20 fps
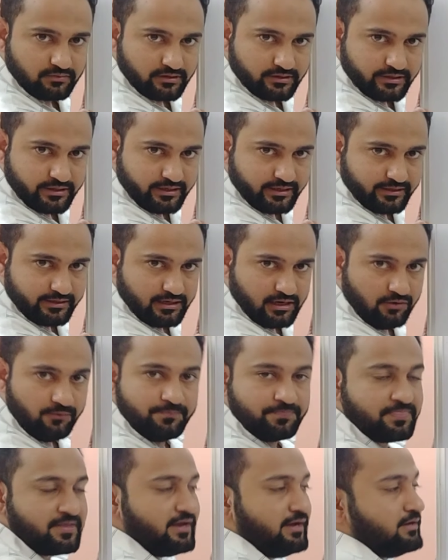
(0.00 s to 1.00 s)
Getting it
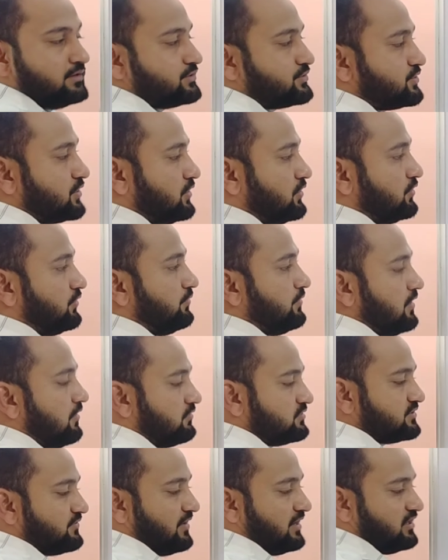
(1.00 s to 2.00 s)
now? So
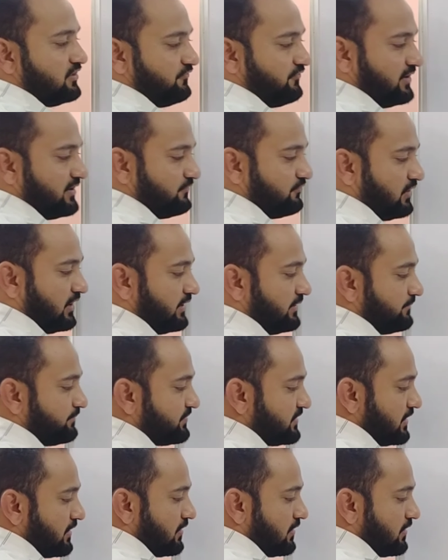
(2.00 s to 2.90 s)
what's the value of I? 1.